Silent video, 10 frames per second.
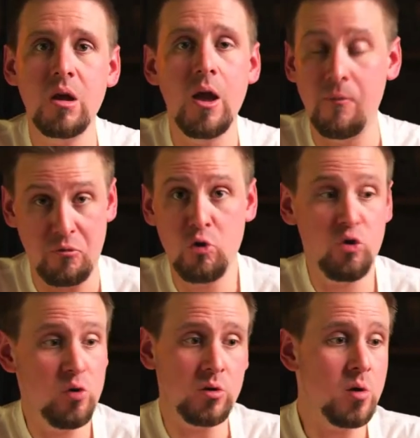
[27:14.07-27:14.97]
If you
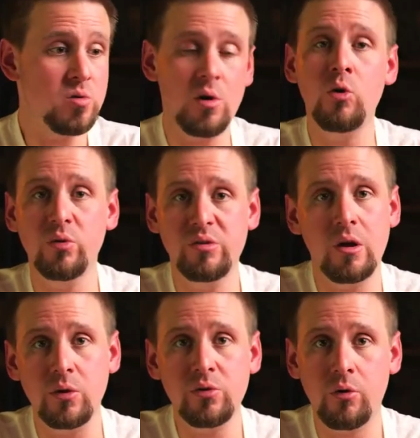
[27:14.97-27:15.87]
choose to do so, you'll see
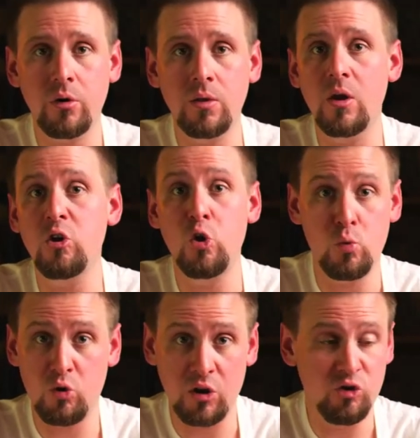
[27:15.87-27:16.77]
on the screen that you
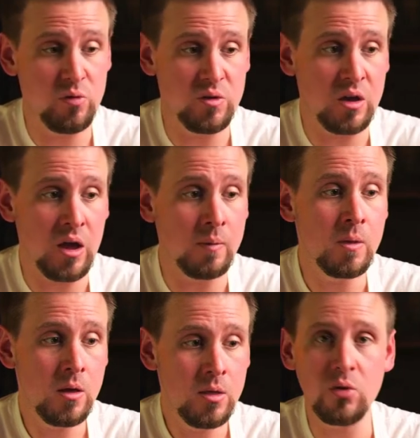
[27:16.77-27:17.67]
can choose to get.
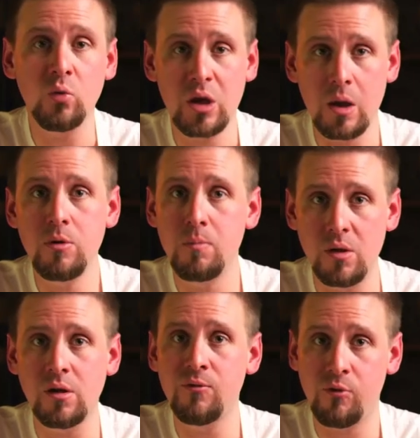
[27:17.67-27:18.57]
This will keep you
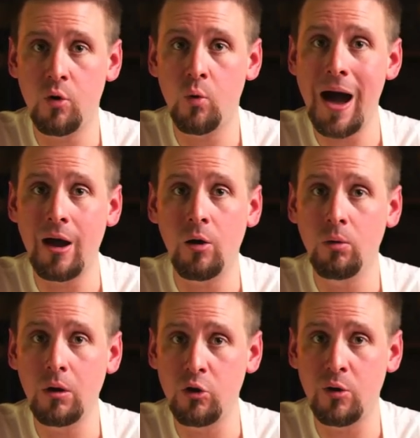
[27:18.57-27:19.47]
busy for a
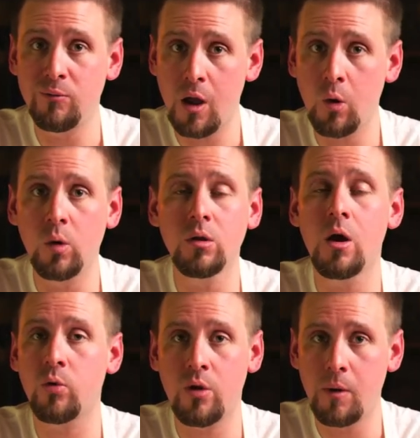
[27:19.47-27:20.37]
while and you can follow
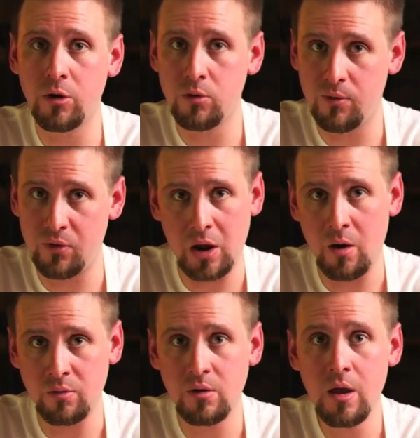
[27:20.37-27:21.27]
along with all my YouTube
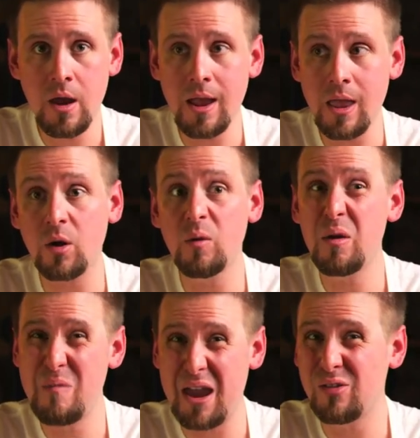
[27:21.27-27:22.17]
videos. And I'm going to
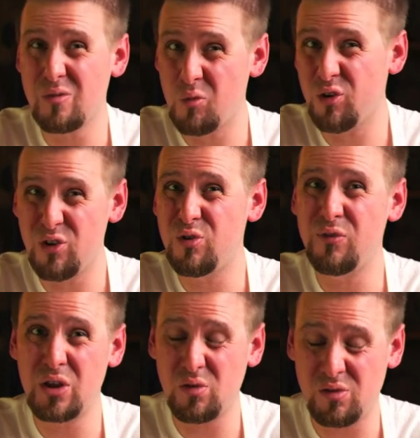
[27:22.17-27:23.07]
be making some more YouTube
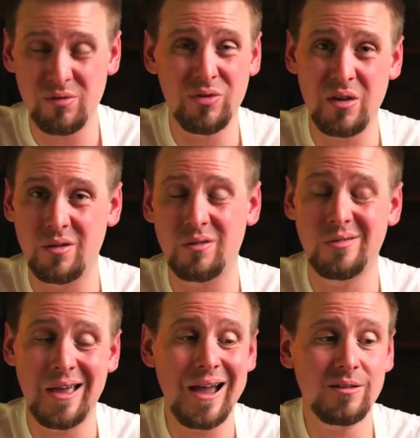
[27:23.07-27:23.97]
videos using these
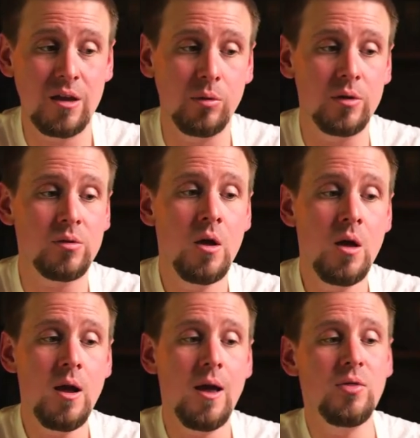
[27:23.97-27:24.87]
exact templates.
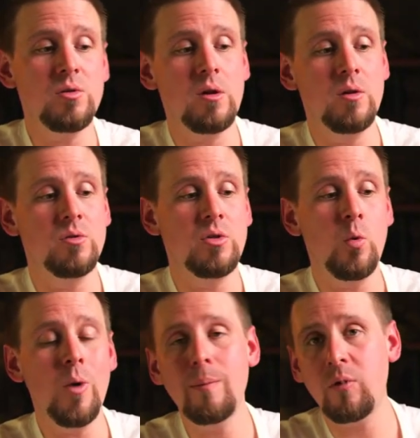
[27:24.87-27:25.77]
And this is the
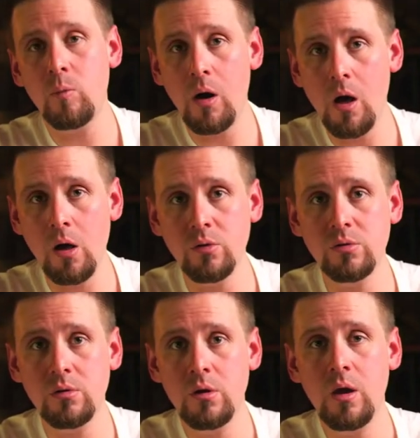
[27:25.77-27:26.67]
Wipe Your
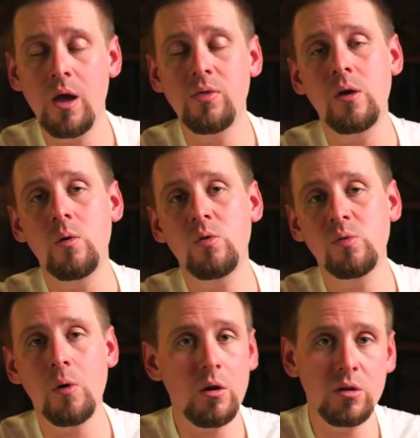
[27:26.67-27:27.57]
Paws and the
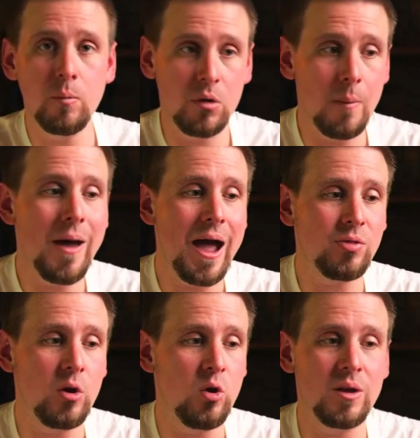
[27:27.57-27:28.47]
Spartan template
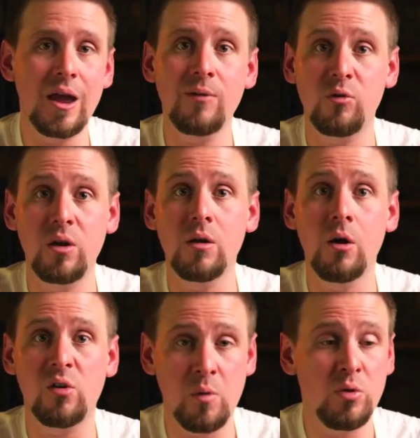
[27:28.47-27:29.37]
pack that you can add for
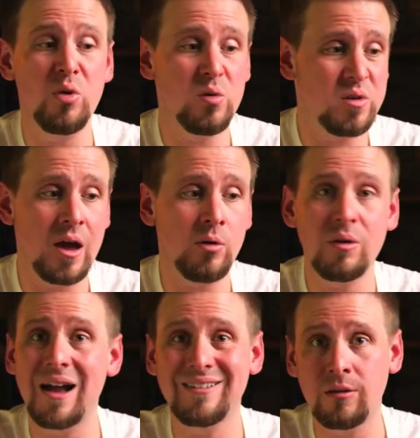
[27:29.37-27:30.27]
$10. Both of those together,
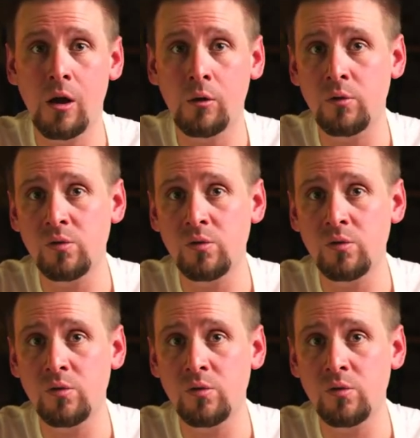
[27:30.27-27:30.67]
$19.